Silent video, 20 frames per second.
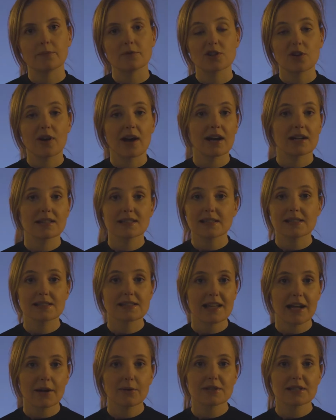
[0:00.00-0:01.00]
to
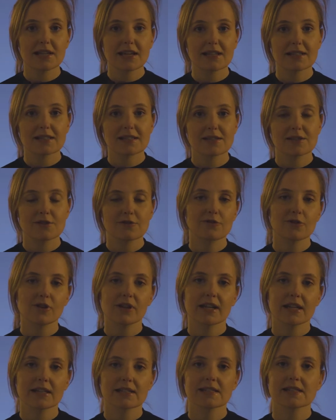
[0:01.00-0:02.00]
artists nowadays to
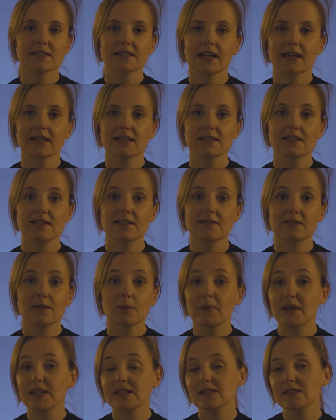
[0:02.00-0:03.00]
fully understand
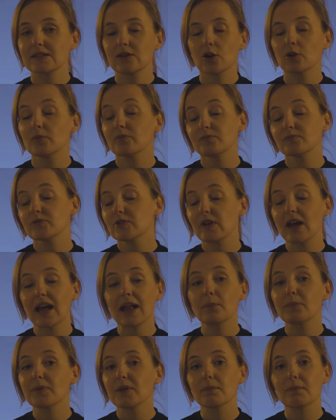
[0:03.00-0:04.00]
the best, to
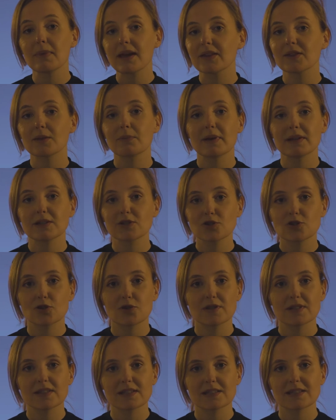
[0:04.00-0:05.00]
help them make the best
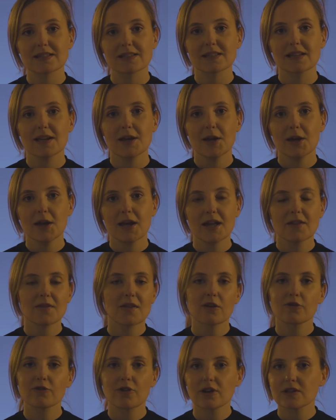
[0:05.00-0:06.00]
choices in
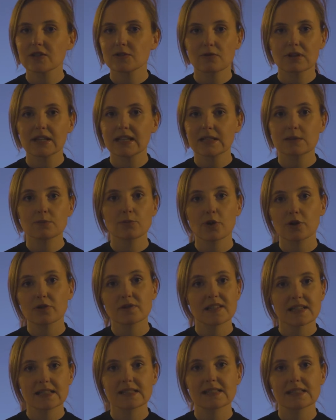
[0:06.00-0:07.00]
their first release
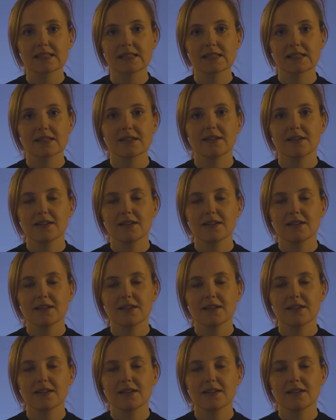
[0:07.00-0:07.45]
processes.